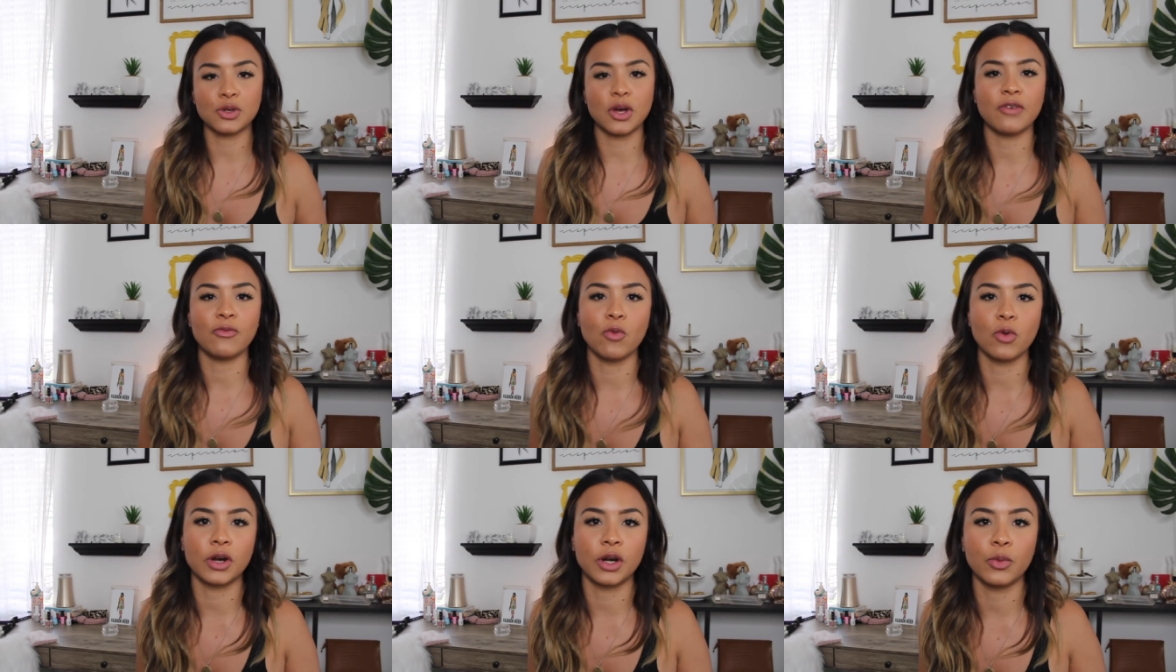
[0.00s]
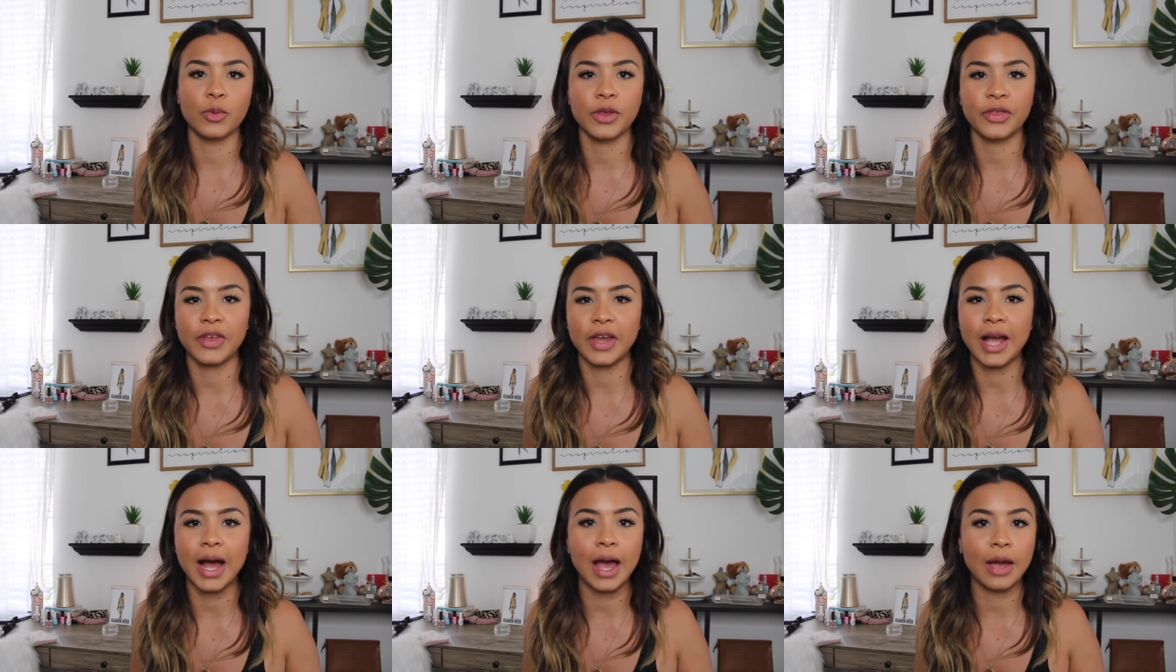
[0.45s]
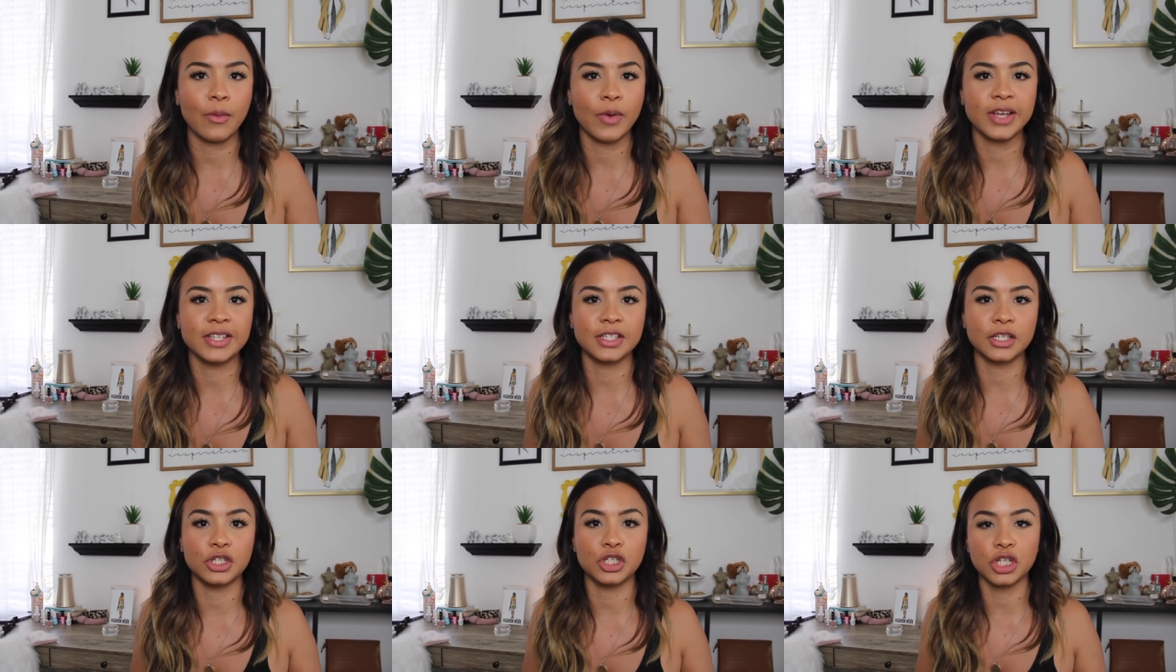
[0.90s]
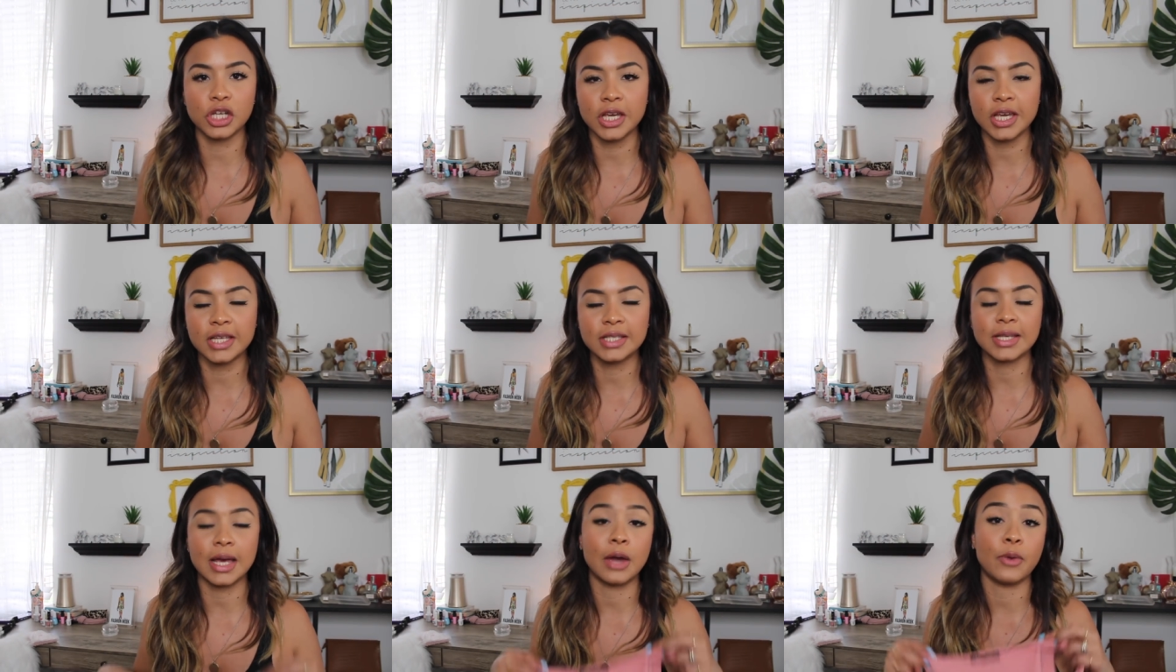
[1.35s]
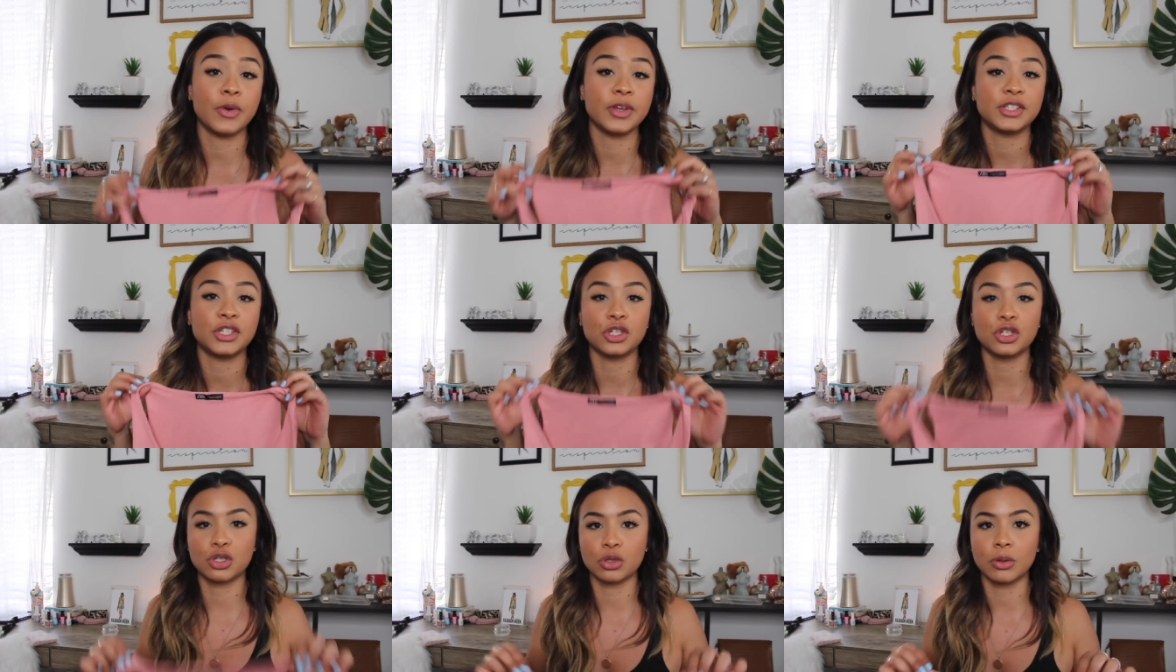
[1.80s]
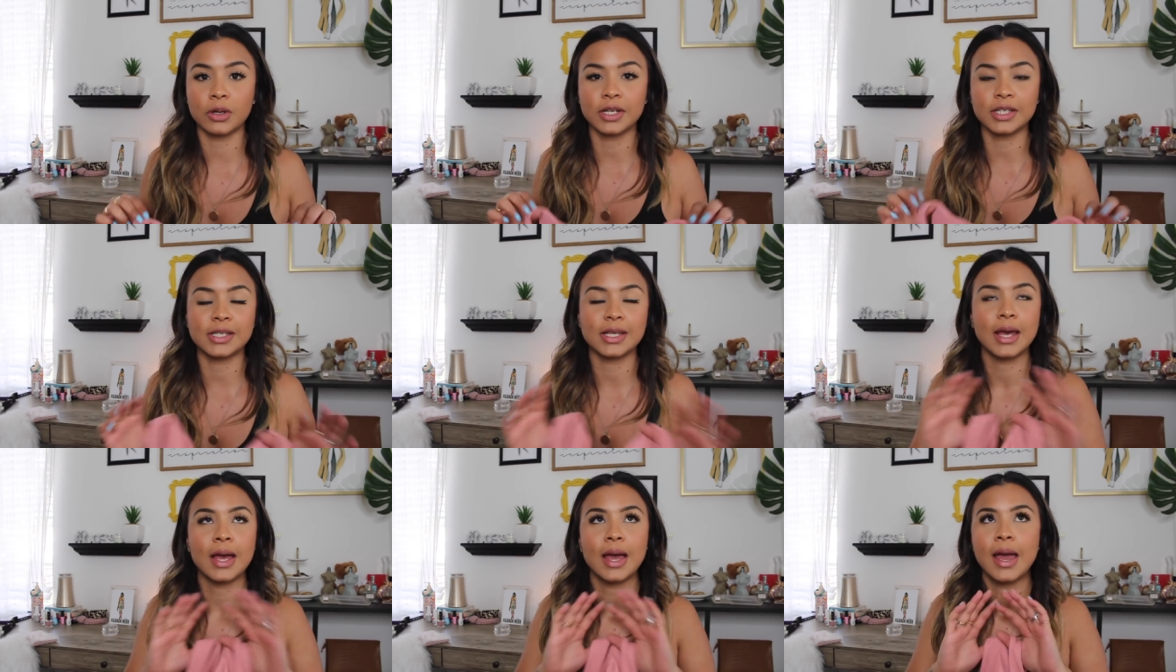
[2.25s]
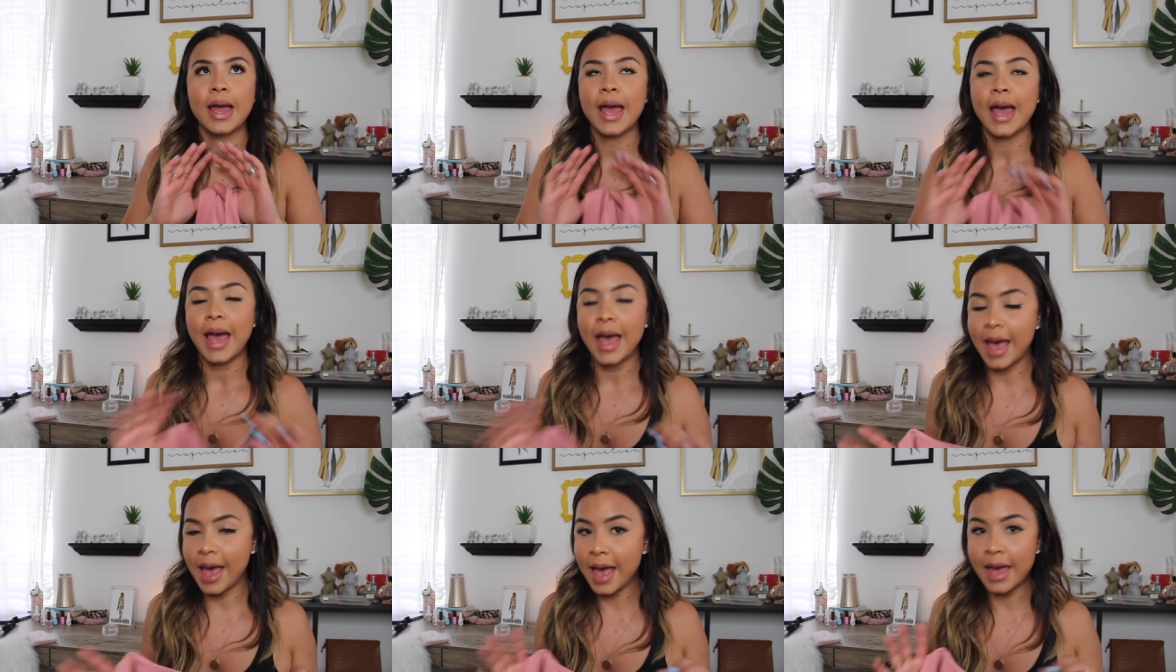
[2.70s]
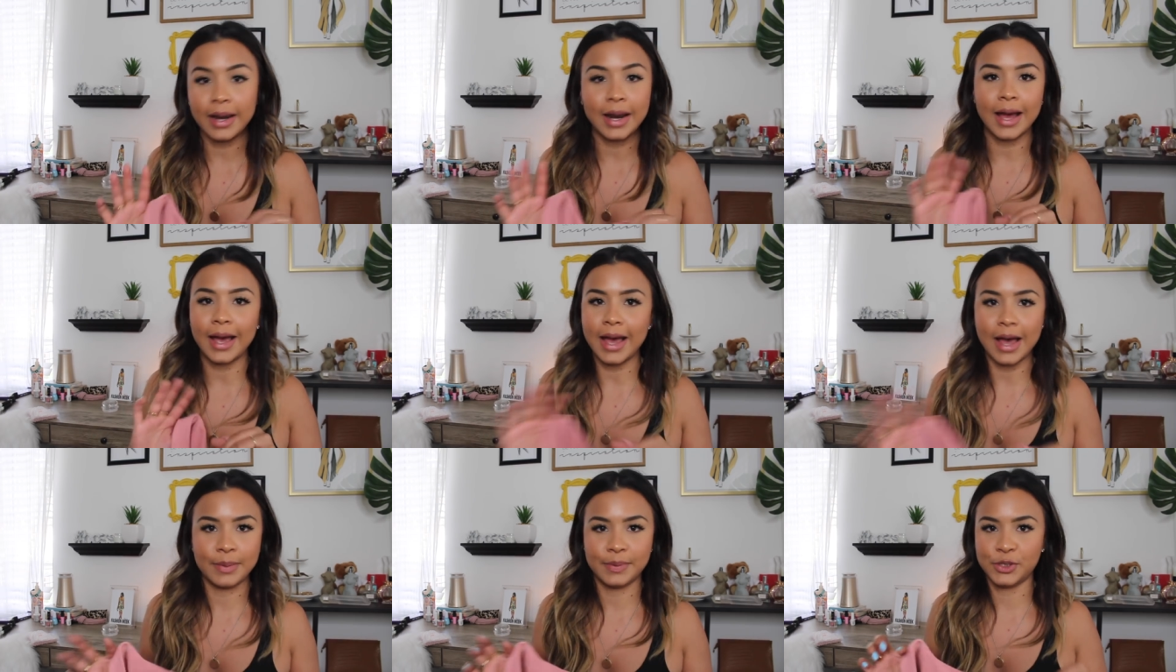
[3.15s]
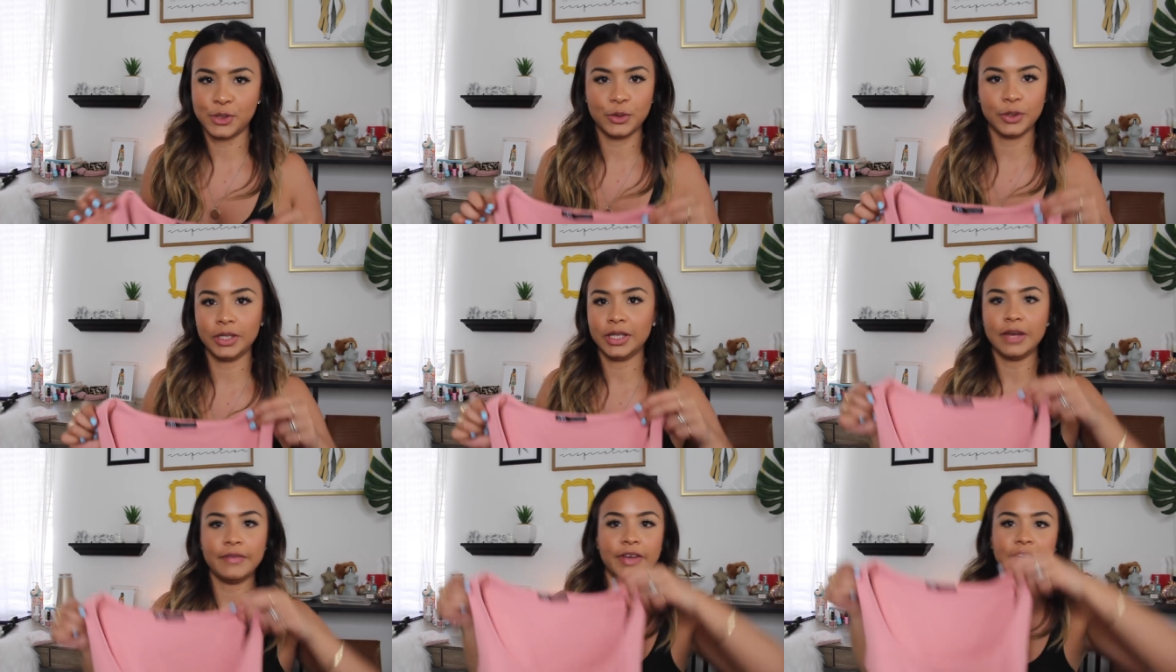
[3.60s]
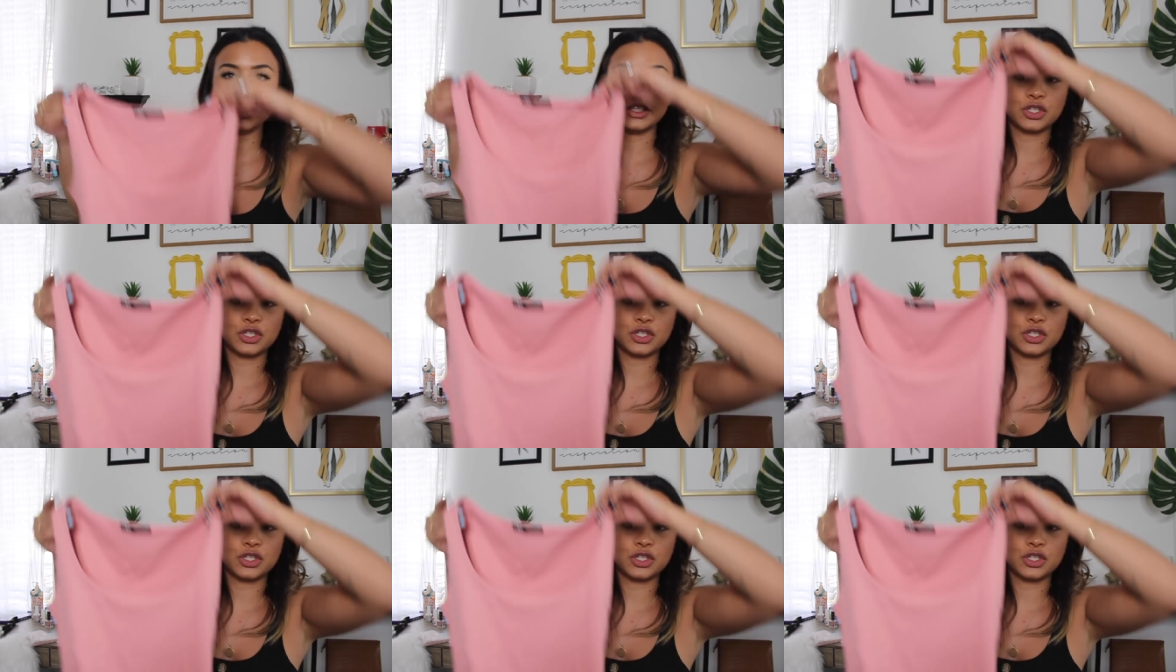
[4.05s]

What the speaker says: So I've worn it with like high-waisted jeans, high-waisted shorts, and I absolutely love it.